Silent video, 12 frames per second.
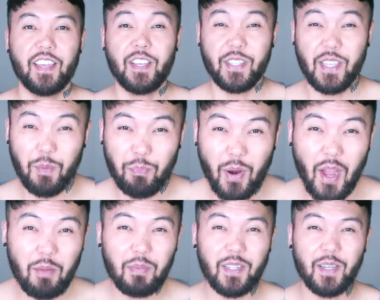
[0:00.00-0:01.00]
You see, the
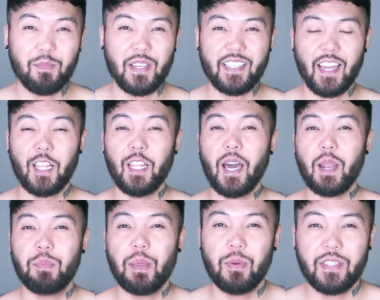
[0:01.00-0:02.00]
problem is that a
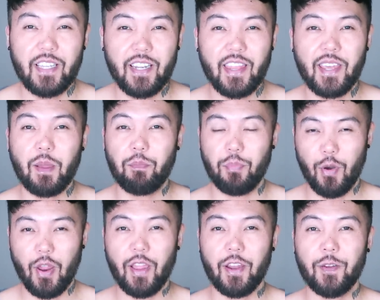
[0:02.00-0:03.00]
lot of people tend to think of
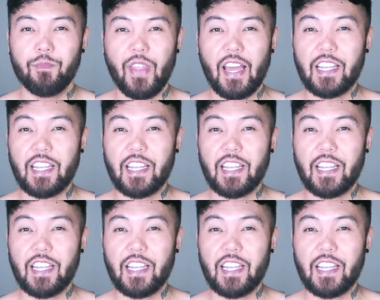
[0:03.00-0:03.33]
prayer,